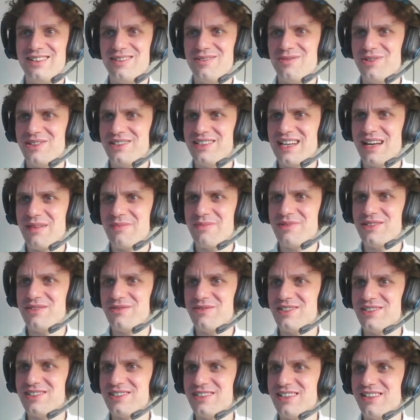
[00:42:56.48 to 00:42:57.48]
What happened
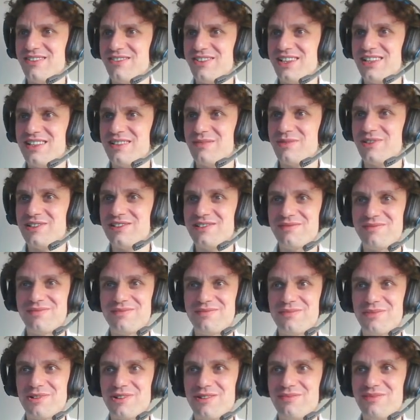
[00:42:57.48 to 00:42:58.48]
with irritable?
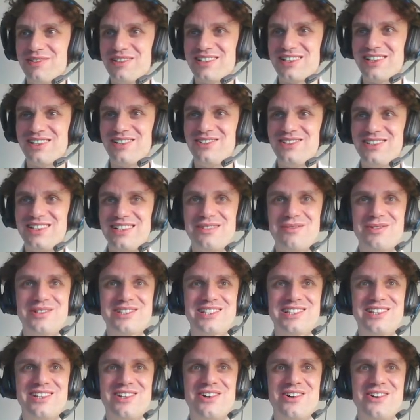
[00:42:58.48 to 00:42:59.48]
Probably the loading
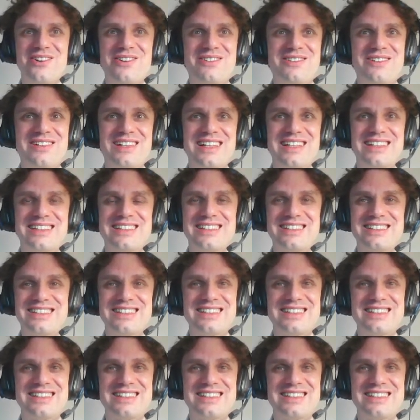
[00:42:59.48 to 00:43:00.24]
was low, and